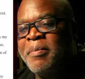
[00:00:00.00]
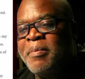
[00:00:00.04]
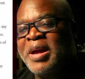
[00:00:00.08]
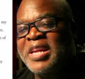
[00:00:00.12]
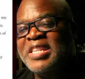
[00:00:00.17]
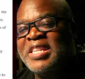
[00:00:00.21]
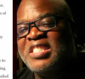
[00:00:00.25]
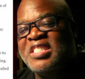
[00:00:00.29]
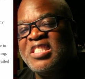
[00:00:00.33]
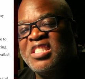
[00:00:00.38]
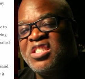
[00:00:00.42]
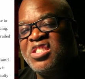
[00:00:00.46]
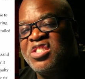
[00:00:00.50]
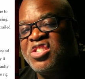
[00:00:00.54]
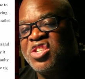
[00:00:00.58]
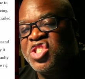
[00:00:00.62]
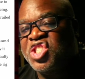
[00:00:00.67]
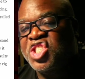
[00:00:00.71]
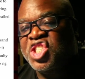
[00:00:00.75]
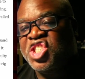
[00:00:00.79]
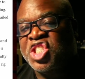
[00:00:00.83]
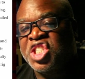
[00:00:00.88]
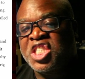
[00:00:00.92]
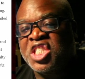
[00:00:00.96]
My sister
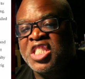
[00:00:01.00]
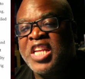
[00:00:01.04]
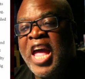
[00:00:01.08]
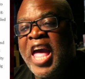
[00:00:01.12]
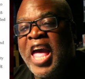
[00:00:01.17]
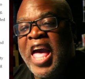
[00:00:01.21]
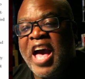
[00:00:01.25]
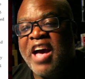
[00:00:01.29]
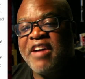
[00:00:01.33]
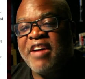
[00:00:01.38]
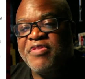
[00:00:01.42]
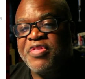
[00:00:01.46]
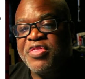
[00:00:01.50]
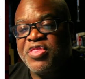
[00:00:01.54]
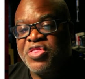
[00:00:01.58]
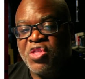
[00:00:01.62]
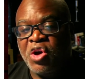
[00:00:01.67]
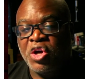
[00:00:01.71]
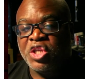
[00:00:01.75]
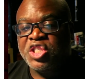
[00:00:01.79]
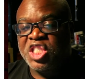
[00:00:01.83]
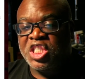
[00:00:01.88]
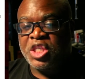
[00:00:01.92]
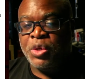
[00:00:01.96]
shouldn't have
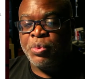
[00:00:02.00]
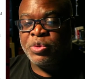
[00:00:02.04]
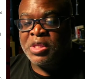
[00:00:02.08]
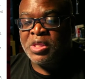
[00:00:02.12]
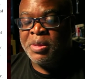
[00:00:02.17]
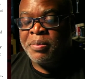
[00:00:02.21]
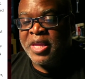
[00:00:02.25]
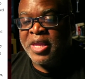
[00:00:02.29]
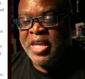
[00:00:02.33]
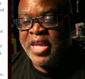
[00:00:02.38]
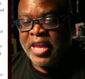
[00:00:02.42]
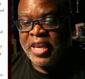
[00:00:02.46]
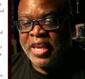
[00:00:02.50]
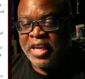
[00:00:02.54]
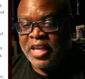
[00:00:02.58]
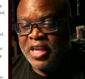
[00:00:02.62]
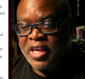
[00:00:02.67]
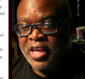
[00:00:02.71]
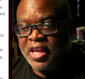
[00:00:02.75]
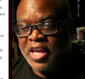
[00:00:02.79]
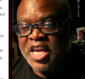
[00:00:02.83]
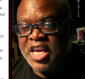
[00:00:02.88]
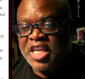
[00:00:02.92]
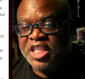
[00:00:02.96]
thought she was a
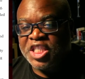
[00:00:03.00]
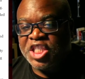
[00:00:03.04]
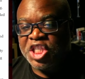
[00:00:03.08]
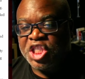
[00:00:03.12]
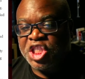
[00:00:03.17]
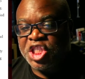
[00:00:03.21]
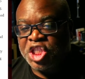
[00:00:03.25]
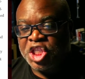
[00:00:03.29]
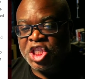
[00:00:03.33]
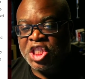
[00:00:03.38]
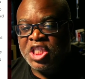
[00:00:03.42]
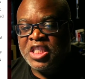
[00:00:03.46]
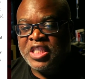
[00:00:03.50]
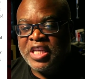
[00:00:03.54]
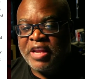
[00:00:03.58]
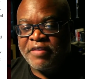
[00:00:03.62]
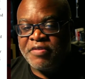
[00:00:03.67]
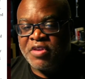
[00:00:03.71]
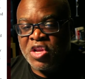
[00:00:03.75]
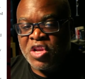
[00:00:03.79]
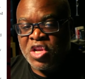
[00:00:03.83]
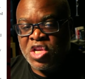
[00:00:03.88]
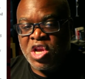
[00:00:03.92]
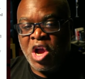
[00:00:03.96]
mechanic. She shouldn't
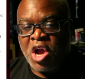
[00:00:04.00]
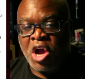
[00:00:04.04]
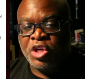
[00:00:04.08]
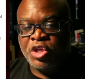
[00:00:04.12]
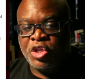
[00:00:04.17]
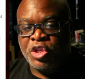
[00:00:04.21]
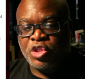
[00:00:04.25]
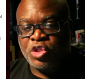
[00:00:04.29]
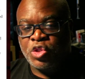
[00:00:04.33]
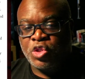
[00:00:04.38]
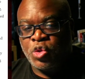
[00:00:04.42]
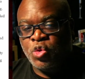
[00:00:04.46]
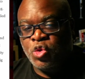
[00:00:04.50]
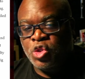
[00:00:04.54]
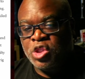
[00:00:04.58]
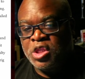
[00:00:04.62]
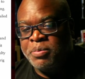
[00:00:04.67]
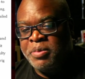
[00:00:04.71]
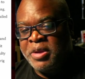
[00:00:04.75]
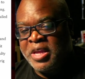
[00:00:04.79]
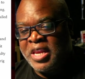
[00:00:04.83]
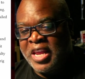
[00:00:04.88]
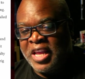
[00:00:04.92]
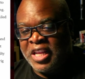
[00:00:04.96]
have gone to school
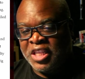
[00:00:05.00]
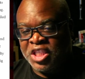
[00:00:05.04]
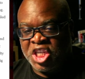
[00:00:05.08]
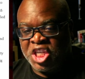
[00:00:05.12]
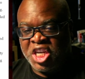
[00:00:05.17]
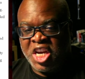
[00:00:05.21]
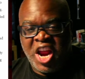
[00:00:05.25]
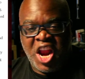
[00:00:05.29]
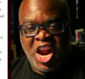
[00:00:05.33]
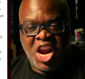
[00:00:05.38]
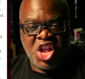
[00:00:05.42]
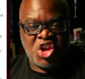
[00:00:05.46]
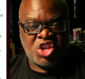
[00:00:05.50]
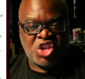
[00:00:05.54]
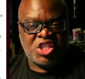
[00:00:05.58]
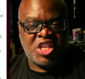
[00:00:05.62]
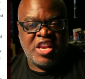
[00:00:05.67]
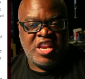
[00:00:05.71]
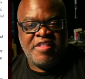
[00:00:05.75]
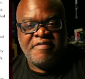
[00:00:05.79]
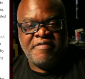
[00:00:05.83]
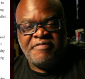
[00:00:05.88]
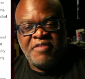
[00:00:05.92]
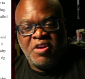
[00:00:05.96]
to be an engineer and
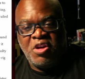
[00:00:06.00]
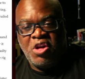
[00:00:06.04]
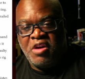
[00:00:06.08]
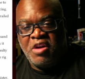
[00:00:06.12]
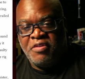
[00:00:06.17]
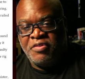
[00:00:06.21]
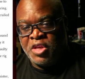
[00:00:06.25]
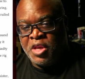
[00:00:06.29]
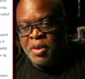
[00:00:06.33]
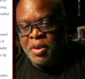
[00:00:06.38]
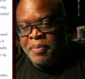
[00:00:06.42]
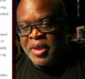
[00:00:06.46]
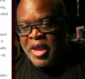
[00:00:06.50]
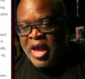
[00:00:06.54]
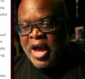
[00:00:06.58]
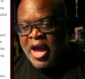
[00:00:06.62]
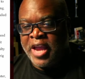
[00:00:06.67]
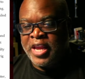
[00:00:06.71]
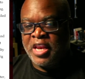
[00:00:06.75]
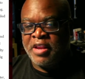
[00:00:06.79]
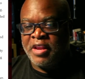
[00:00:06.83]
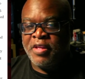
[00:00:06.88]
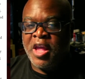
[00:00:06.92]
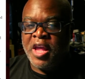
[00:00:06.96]
gotten involved in the
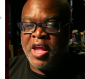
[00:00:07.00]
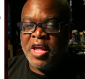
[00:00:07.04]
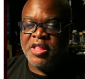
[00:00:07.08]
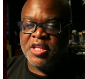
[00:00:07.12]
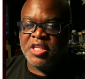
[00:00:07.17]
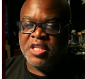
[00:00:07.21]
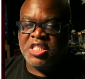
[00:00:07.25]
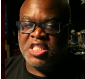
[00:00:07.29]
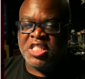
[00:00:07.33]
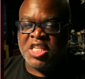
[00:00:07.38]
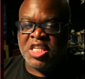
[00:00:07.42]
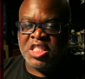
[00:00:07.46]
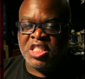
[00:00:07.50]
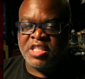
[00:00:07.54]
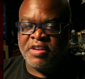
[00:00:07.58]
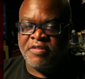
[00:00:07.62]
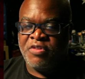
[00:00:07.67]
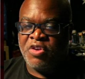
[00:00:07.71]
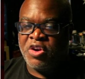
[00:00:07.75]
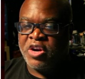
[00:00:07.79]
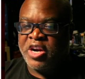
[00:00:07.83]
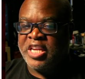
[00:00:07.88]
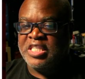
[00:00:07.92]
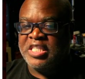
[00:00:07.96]
behind the scenes
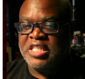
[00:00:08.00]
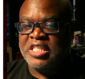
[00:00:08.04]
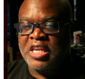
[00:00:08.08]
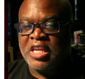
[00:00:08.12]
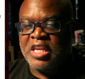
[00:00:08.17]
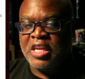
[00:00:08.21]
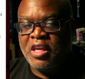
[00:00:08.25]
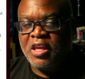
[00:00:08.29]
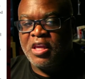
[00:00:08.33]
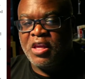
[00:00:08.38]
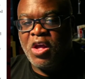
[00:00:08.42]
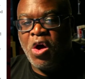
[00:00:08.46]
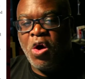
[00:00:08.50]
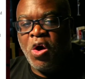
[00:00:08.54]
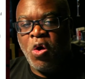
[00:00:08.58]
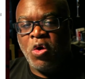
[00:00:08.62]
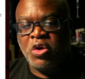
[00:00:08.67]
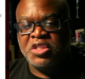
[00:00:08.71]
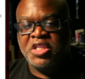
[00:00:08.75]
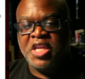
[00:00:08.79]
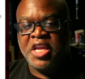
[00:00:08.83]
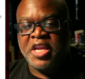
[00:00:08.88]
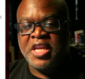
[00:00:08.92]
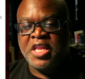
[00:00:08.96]
of racing,
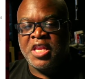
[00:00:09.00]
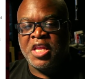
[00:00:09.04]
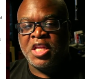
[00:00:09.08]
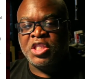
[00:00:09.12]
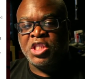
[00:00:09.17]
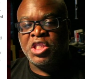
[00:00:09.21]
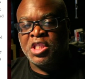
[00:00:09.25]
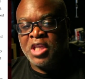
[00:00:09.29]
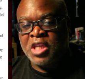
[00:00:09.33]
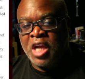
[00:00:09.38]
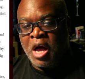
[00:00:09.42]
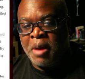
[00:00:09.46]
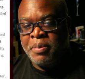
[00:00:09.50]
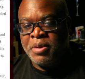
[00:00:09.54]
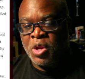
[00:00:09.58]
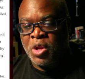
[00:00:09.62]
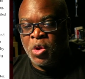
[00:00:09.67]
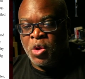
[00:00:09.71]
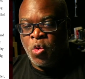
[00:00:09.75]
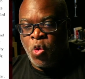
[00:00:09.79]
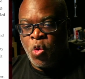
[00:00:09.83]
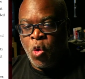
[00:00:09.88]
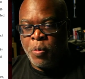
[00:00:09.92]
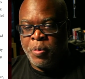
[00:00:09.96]
or taken a job in
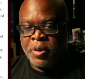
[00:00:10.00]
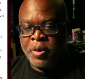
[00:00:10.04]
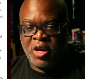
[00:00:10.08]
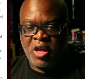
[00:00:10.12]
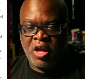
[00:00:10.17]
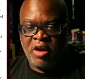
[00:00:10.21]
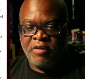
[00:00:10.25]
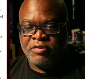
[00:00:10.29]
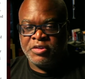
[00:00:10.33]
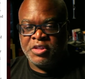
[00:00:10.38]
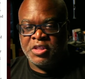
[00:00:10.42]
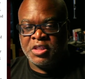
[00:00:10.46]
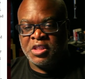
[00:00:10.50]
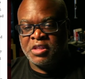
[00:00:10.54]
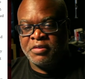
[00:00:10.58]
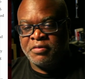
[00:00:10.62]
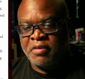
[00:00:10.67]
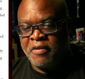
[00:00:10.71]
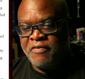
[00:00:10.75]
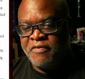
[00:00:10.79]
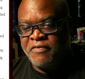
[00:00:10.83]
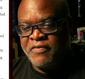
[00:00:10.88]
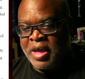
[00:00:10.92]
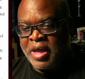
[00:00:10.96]
the corporate offices
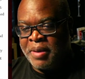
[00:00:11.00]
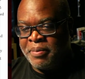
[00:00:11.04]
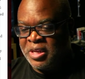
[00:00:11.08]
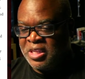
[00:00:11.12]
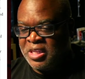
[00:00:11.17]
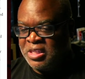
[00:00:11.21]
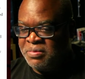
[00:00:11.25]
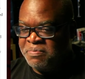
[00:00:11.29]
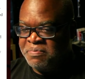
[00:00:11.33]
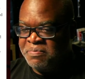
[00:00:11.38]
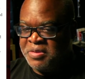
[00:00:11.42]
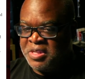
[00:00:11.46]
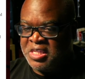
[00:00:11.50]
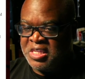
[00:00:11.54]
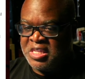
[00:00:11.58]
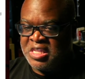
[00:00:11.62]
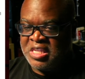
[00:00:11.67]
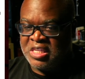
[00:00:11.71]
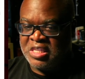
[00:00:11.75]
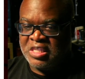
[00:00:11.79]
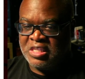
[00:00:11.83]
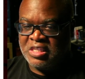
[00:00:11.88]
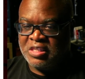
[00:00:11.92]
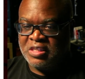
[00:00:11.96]
of our family's
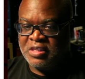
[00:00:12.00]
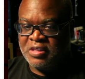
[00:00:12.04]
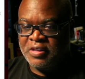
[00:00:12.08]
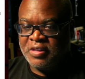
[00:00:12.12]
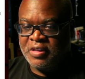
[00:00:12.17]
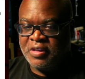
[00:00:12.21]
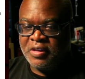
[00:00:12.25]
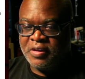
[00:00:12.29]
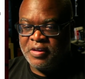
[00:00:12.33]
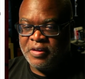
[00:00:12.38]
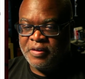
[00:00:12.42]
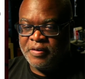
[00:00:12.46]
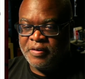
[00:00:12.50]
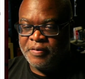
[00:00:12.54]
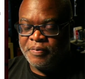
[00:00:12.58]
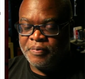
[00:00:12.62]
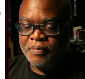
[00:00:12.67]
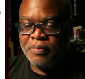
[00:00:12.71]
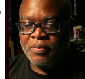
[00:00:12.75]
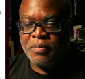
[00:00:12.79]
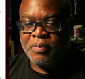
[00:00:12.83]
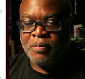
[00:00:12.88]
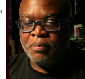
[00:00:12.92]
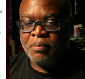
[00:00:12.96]
business.
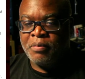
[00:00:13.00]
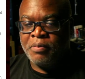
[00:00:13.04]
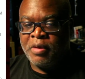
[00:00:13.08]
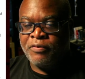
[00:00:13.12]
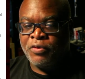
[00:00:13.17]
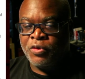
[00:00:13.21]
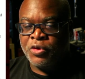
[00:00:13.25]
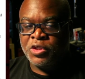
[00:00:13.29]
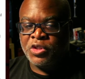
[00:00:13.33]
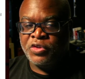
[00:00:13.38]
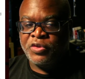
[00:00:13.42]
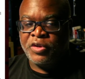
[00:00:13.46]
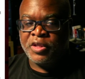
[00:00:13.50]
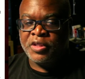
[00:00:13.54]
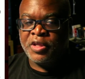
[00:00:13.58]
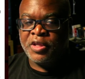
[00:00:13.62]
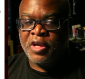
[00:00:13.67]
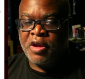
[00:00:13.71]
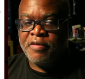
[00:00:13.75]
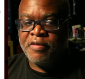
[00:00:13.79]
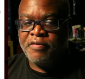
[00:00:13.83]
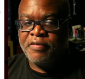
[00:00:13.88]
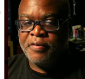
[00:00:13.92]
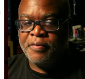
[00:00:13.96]
My voice
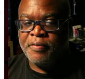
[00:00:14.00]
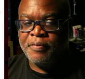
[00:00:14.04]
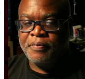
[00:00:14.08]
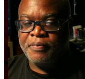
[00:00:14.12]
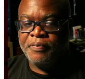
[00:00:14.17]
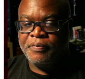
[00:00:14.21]
trailed off.